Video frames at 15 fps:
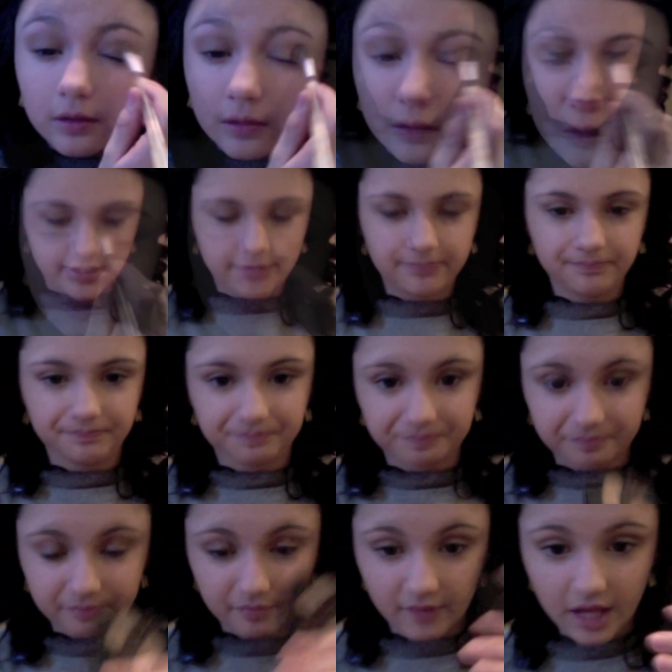then
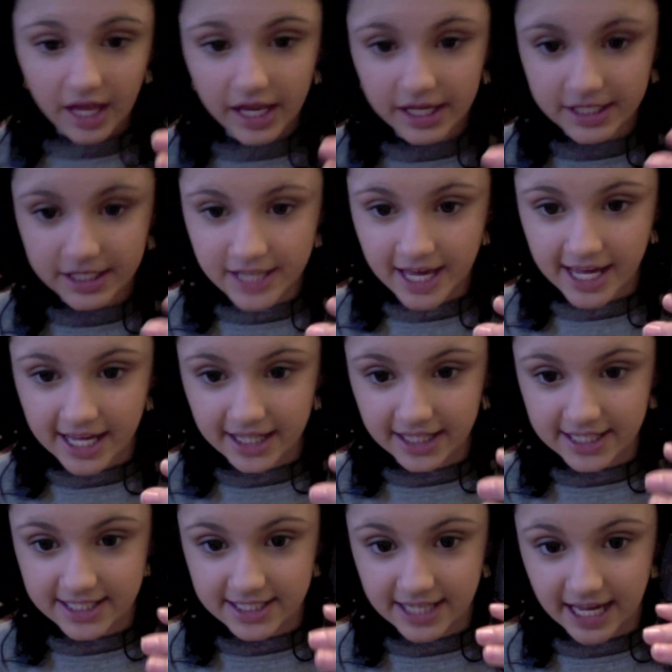taking the
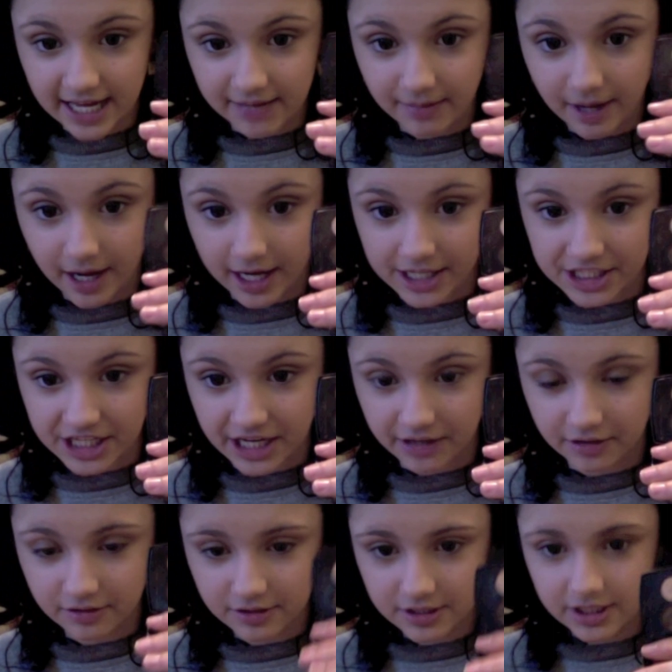same
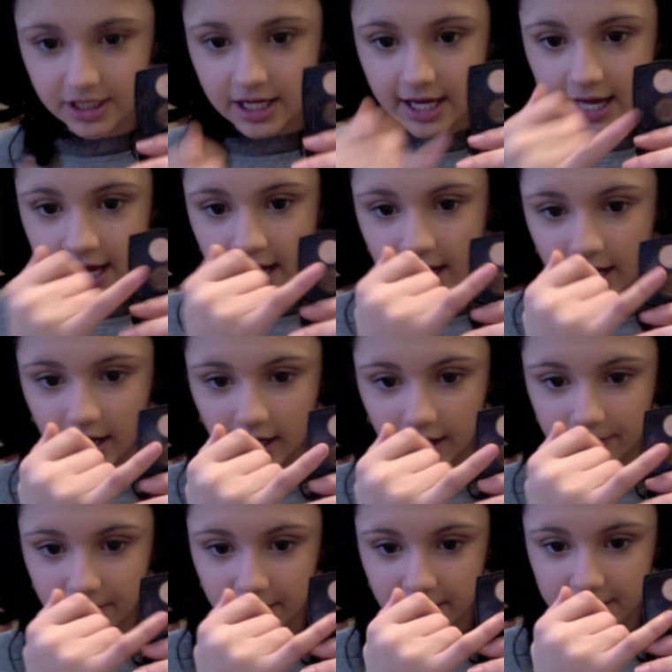eyeshadows, I'm
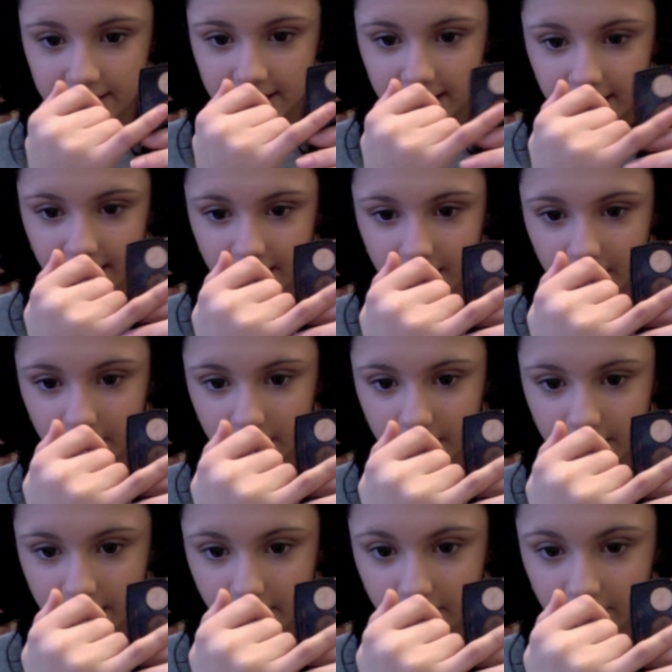going to take
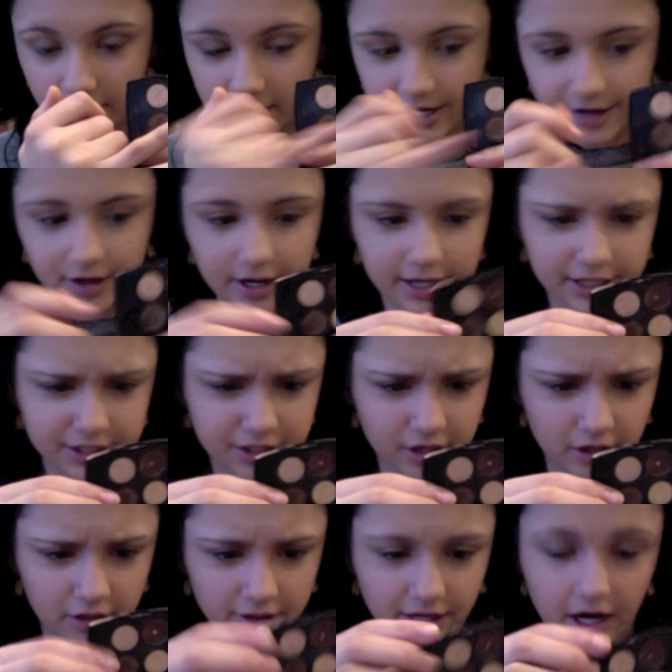that one right here, and it's
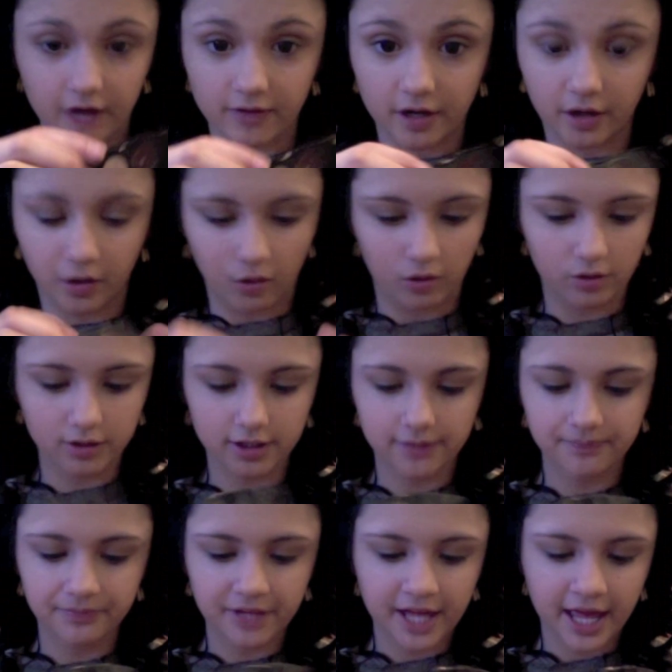called Avant Gold.
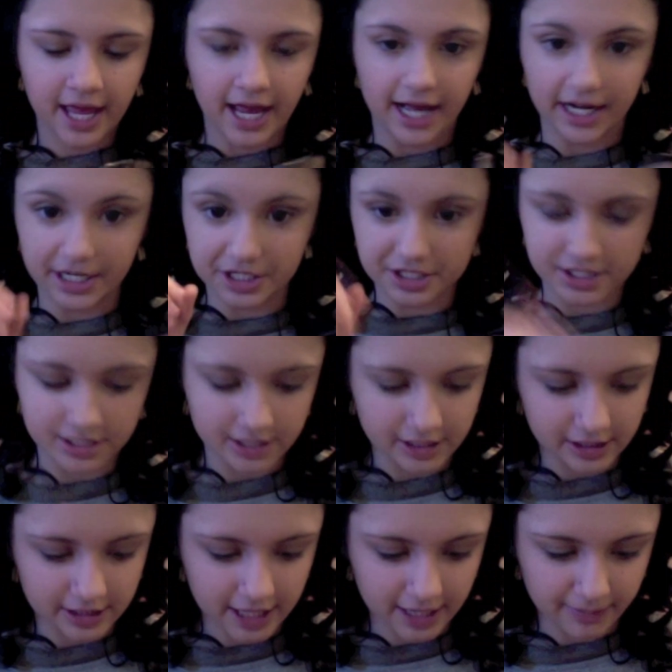And I just
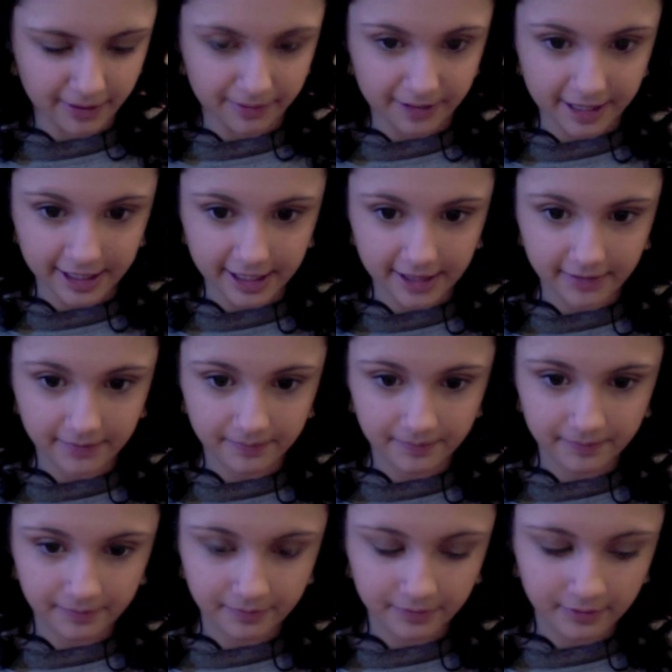take my pinky,
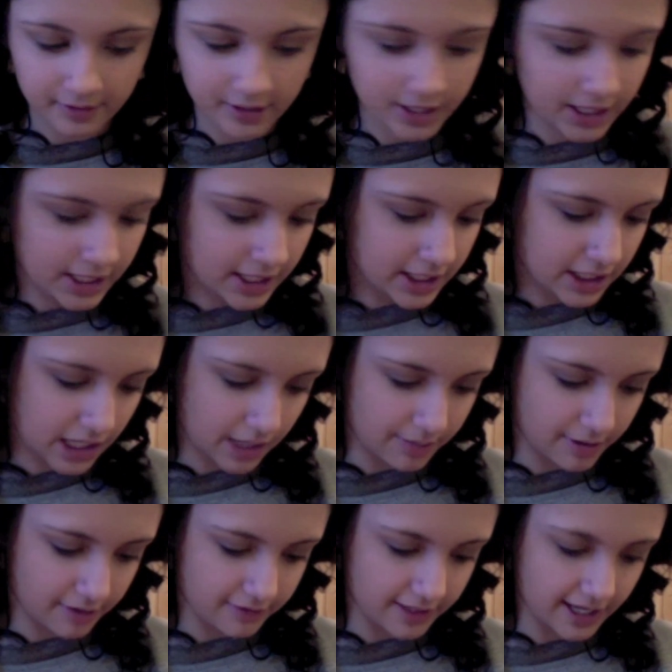tap
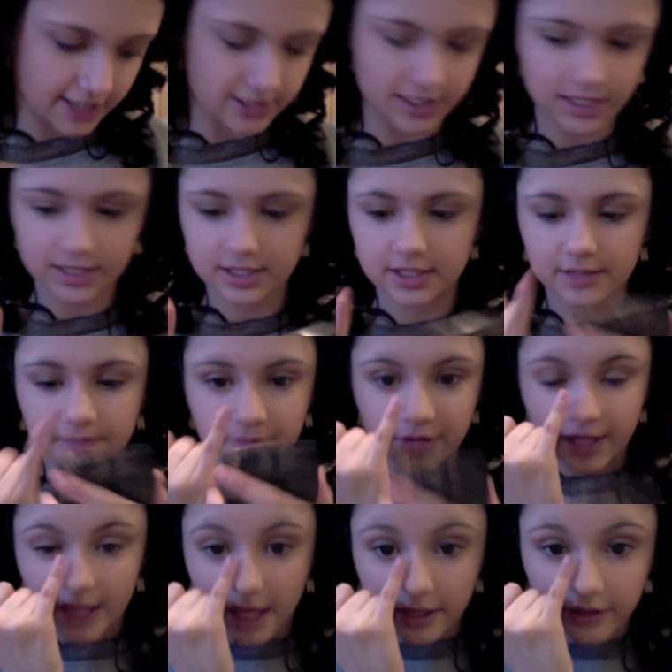off the excess,
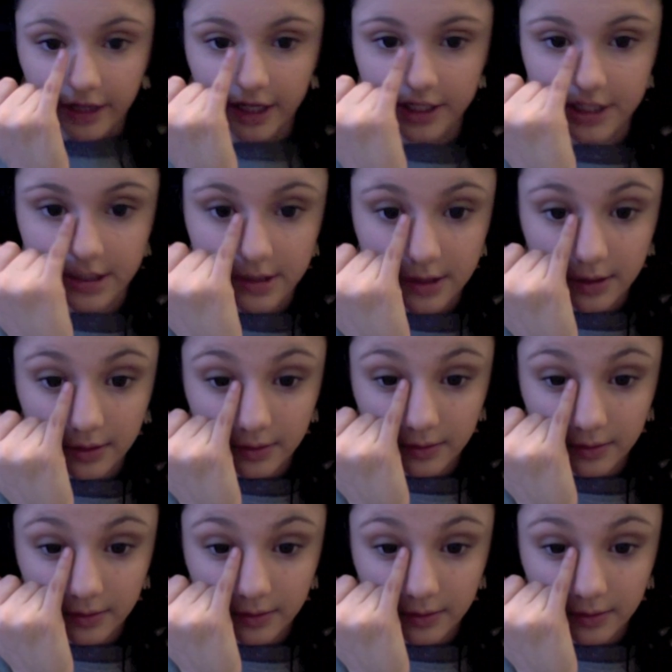and then I just